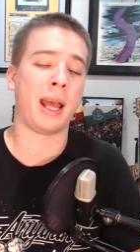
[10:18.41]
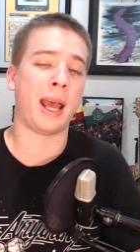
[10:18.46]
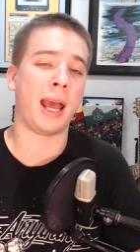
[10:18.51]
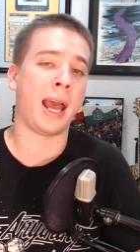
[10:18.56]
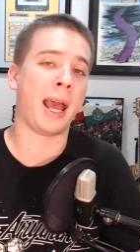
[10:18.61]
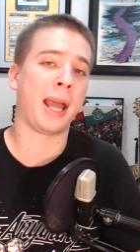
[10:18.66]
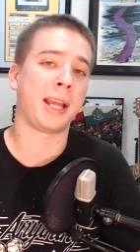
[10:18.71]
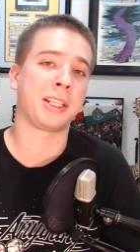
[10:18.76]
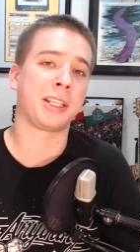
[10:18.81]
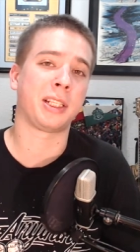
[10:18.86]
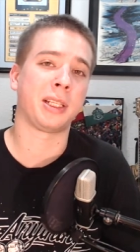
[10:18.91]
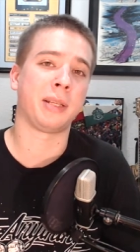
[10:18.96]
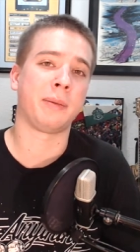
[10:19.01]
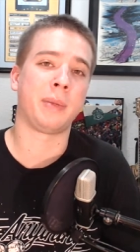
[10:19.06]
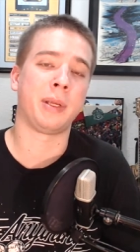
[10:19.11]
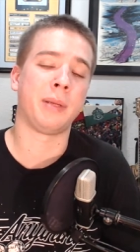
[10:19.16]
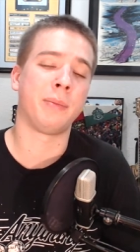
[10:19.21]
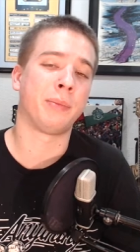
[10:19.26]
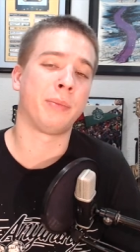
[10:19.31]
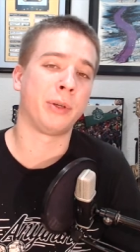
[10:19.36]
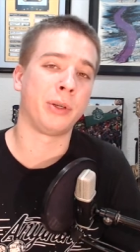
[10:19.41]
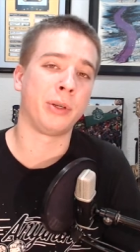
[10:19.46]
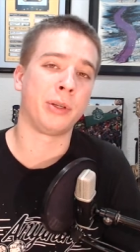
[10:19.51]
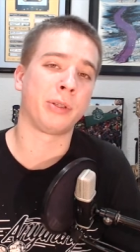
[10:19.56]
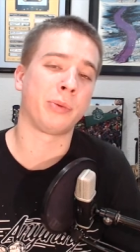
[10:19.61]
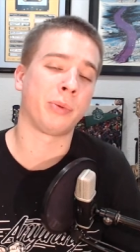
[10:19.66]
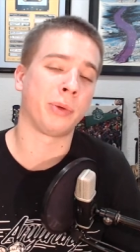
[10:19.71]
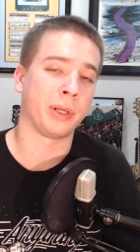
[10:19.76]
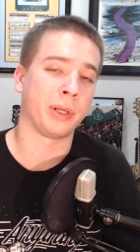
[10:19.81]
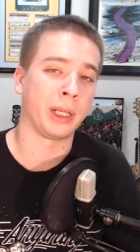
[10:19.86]
actually be
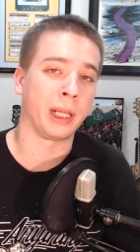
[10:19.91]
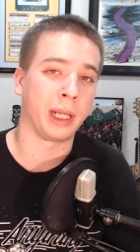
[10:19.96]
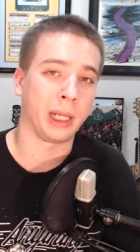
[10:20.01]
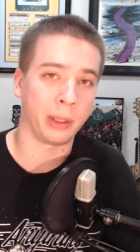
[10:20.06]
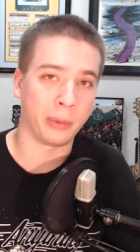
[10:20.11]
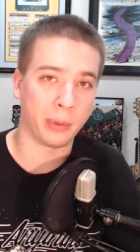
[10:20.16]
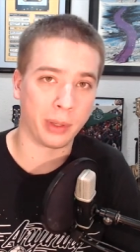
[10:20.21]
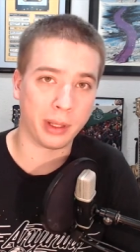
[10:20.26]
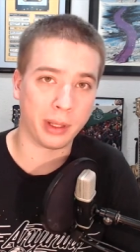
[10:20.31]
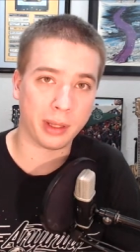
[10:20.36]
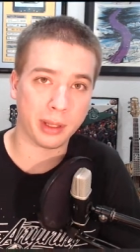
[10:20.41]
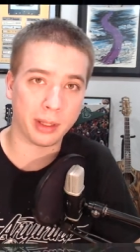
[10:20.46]
Bruce we're dealing with.